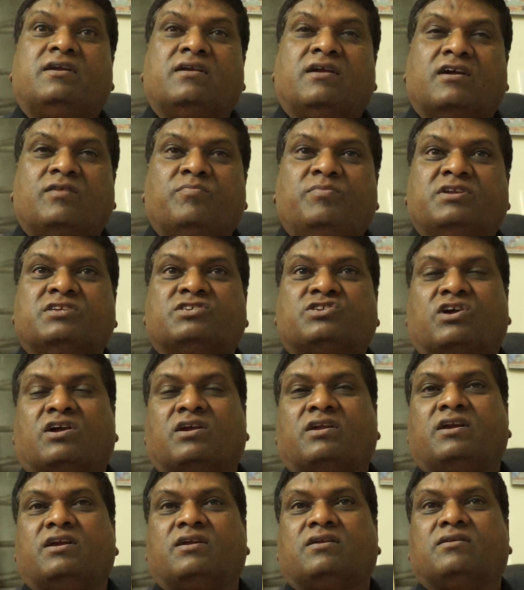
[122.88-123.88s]
not been
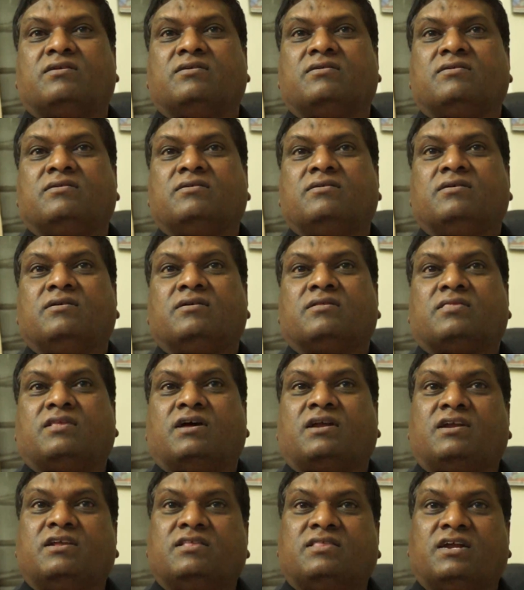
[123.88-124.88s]
started
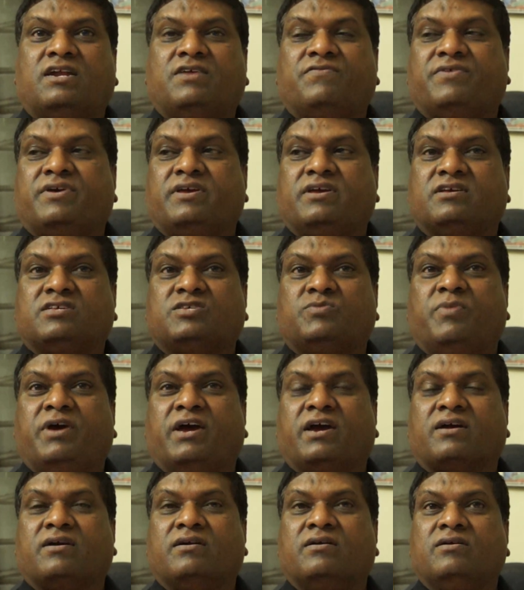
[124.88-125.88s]
30-35 years
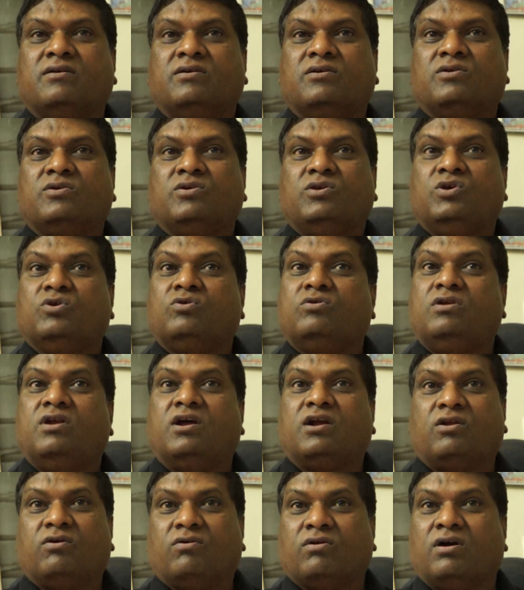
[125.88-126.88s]
back, you would
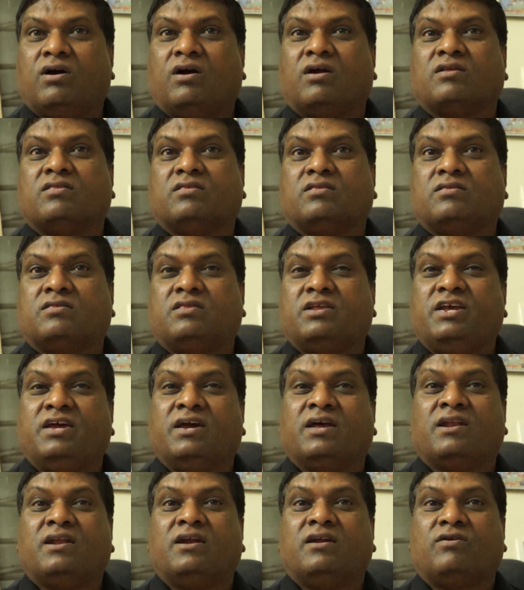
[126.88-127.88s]
not have got
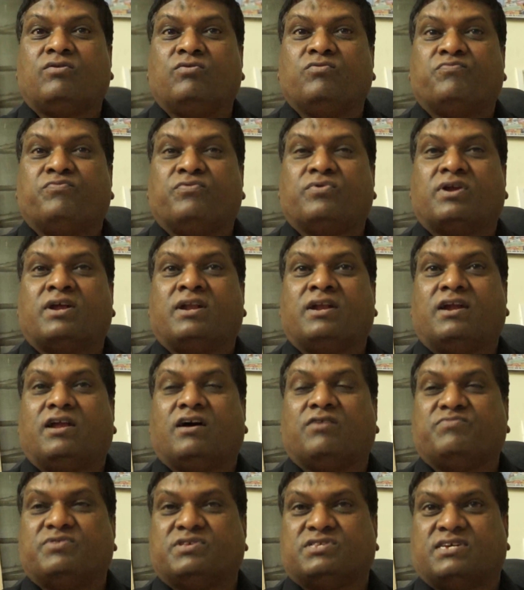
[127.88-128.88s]
300 to 400
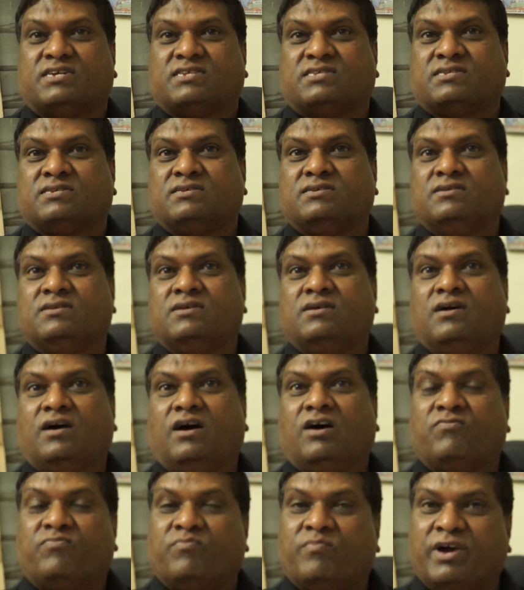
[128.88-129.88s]
officers
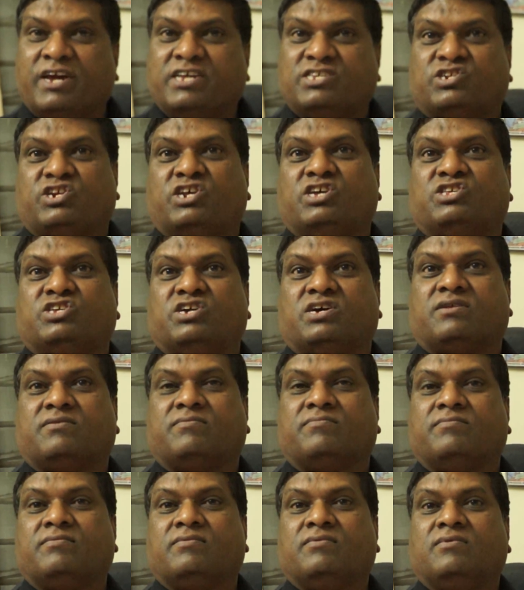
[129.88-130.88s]
of my stature
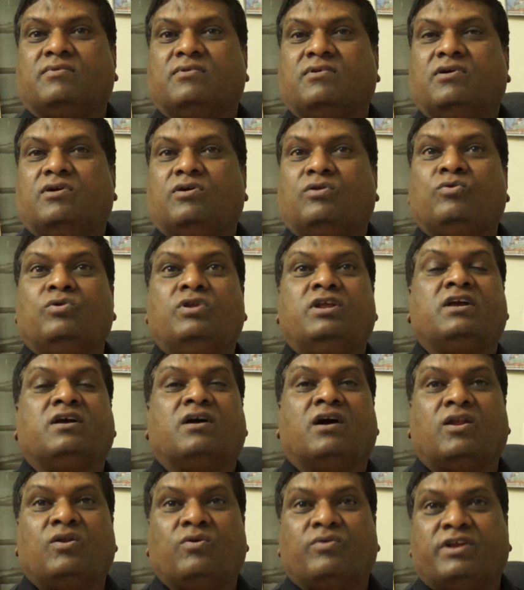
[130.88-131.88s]
ruling
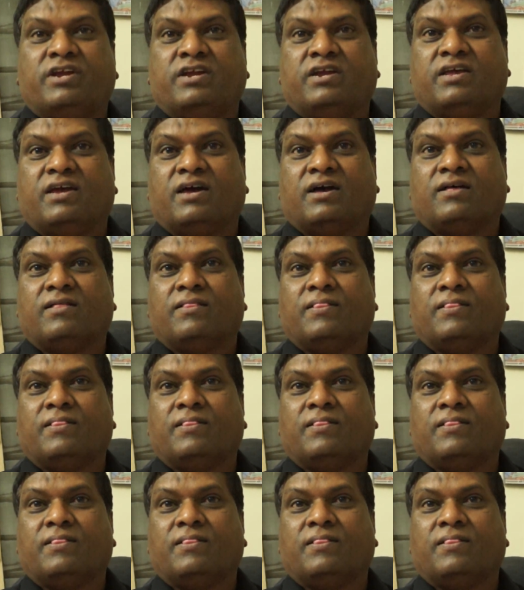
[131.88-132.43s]
all over India.